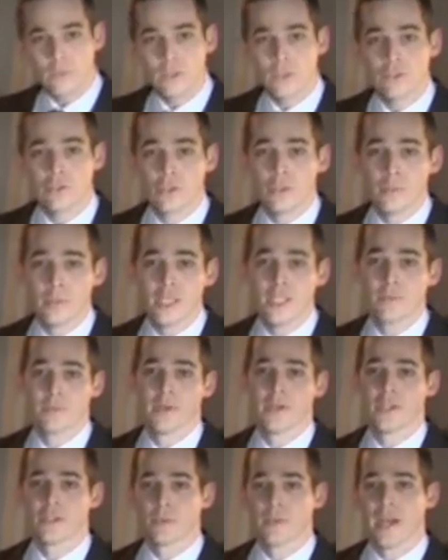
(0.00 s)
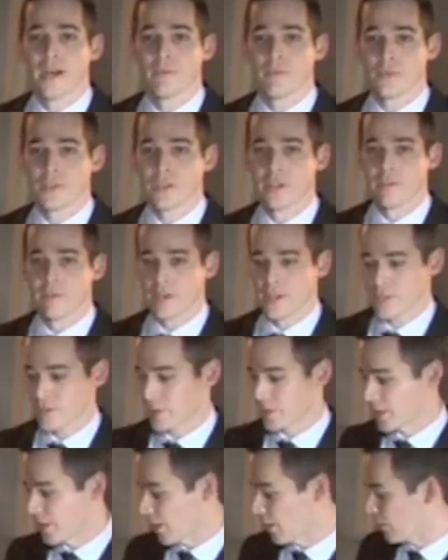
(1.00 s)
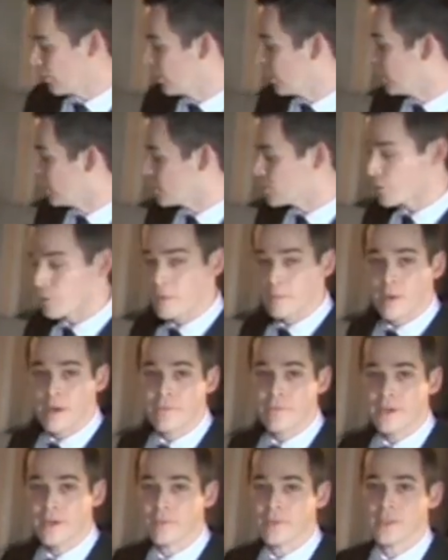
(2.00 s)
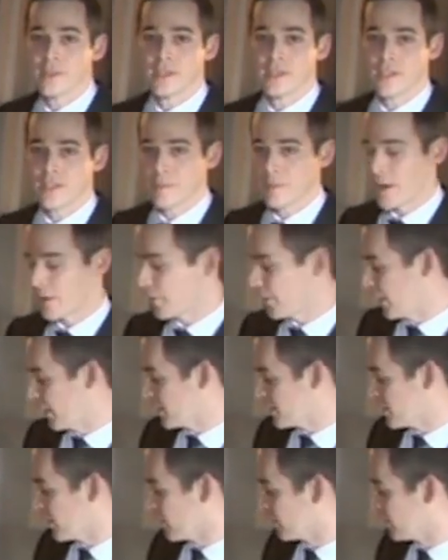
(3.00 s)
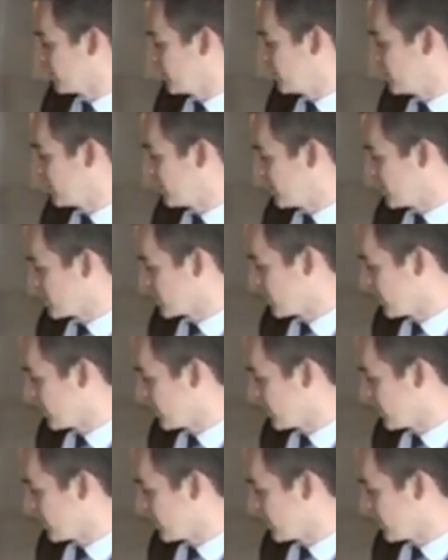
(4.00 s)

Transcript: treatment experience we have with the device right now. So one of my favorite things about the Excel V is